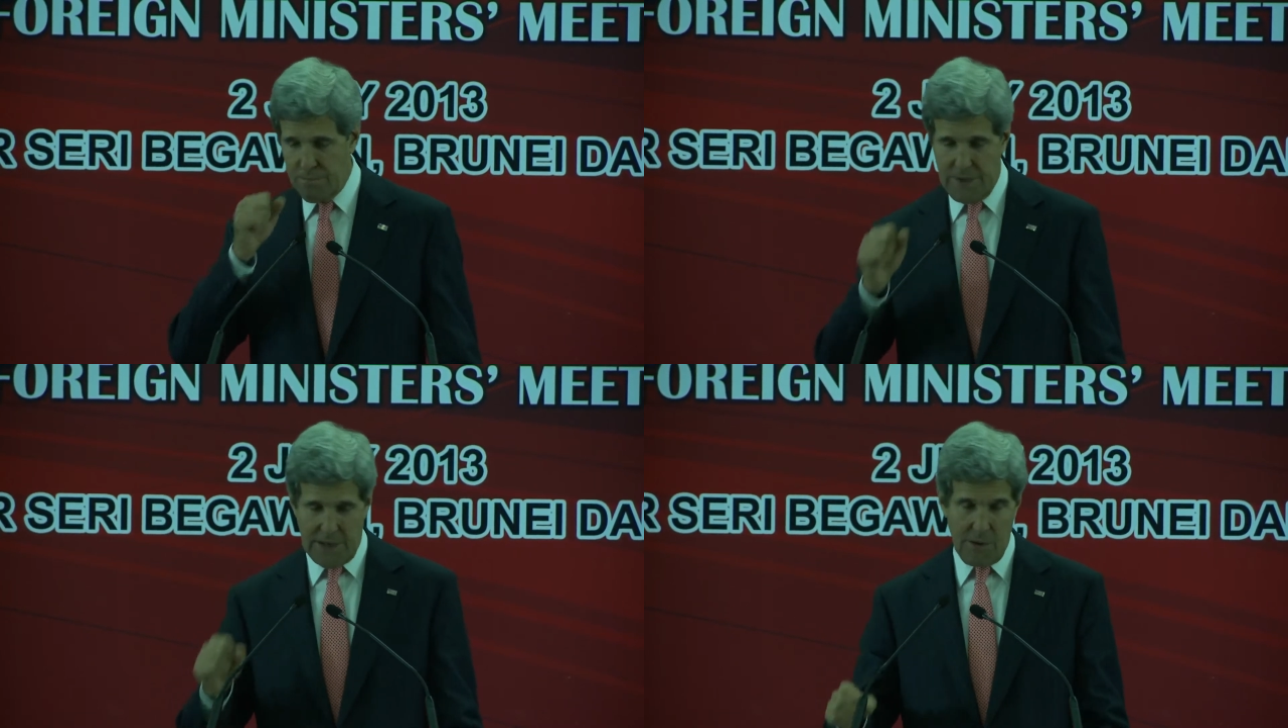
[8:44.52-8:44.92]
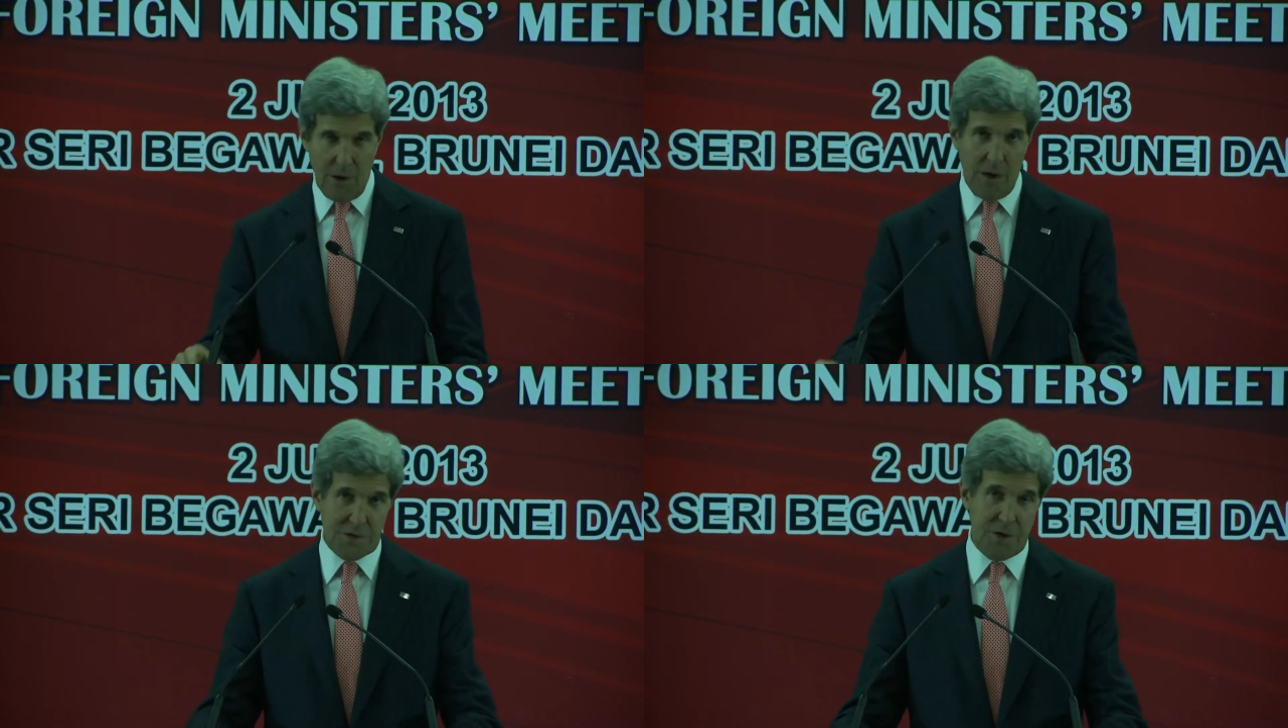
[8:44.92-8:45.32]
but I'll
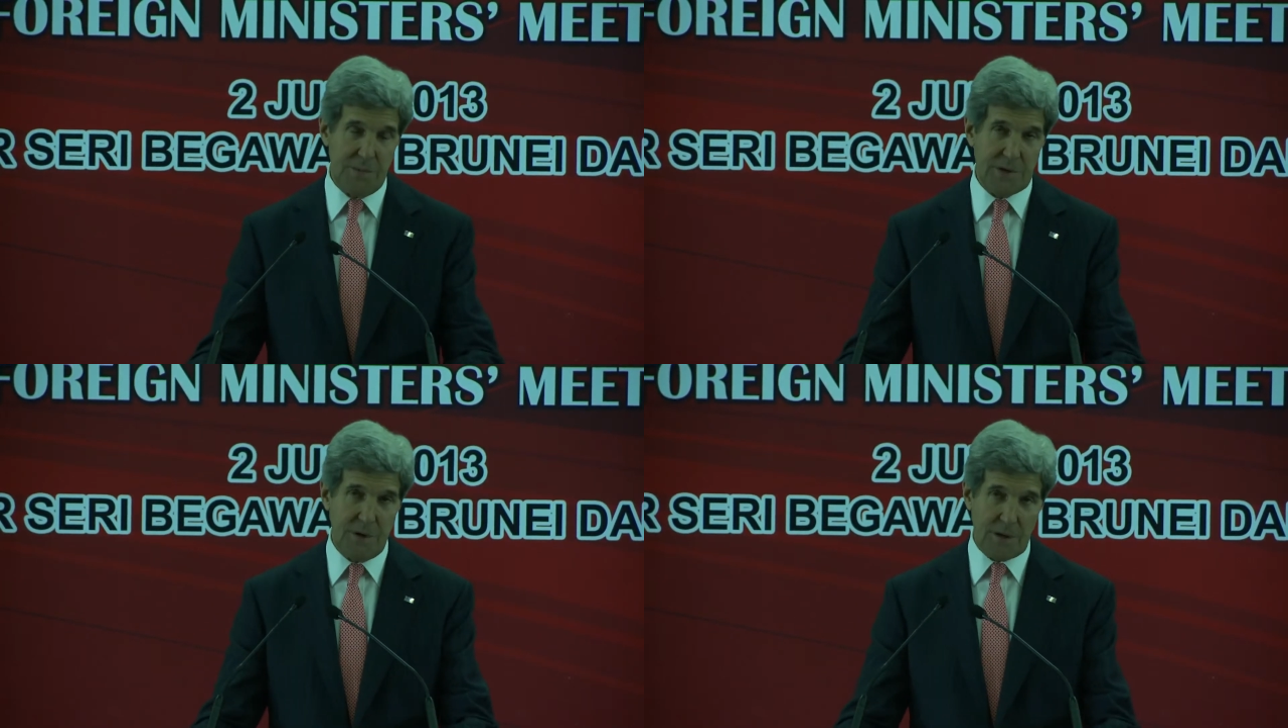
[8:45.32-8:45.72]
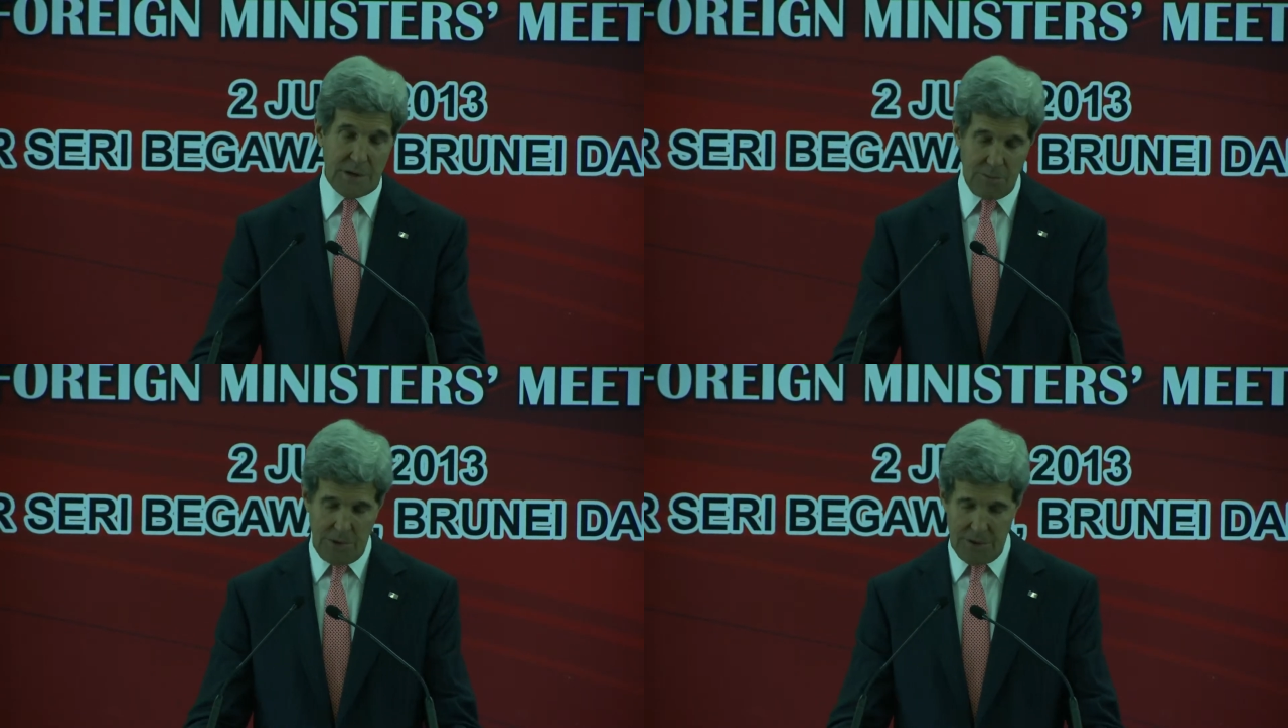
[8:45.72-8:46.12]
also be
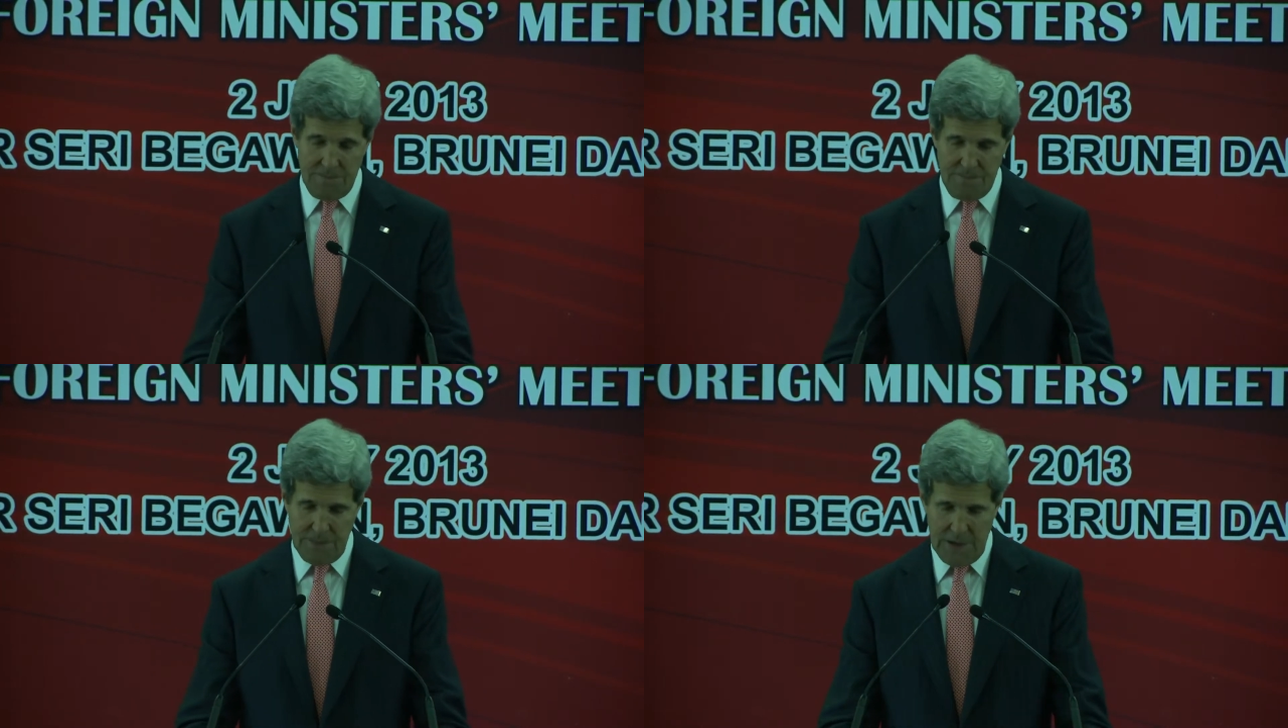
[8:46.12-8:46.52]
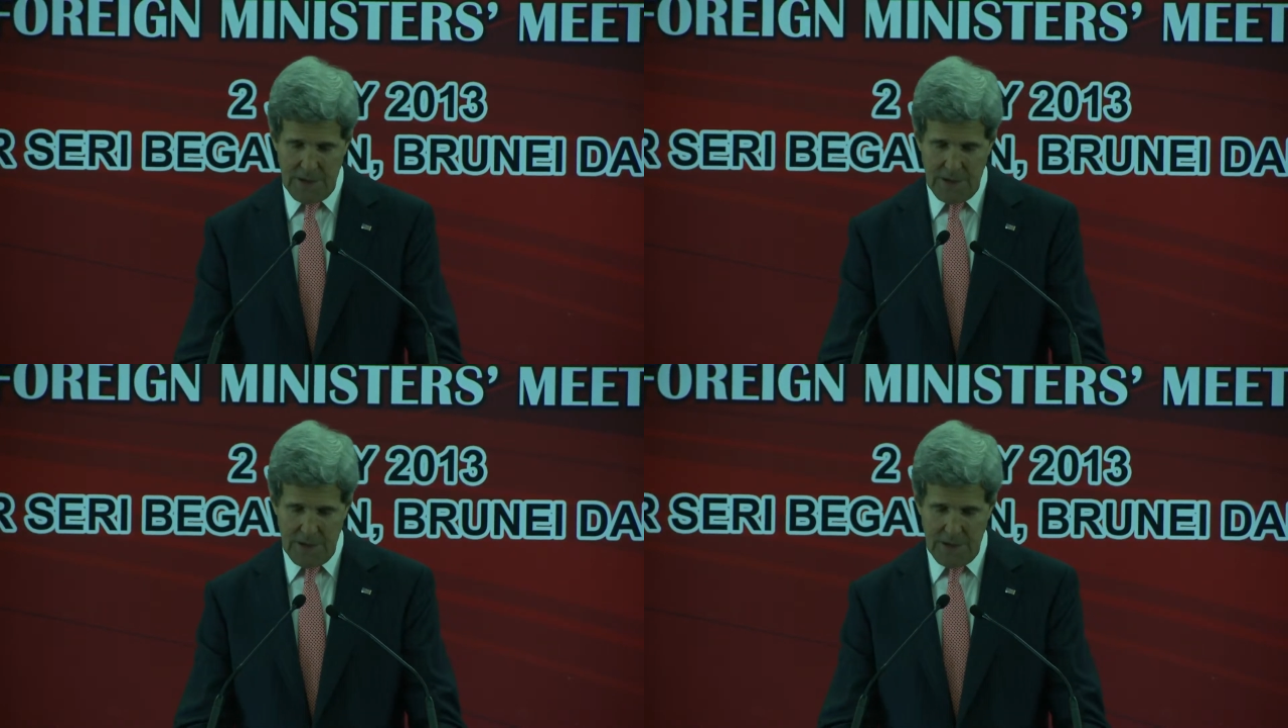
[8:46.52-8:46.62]
talking with him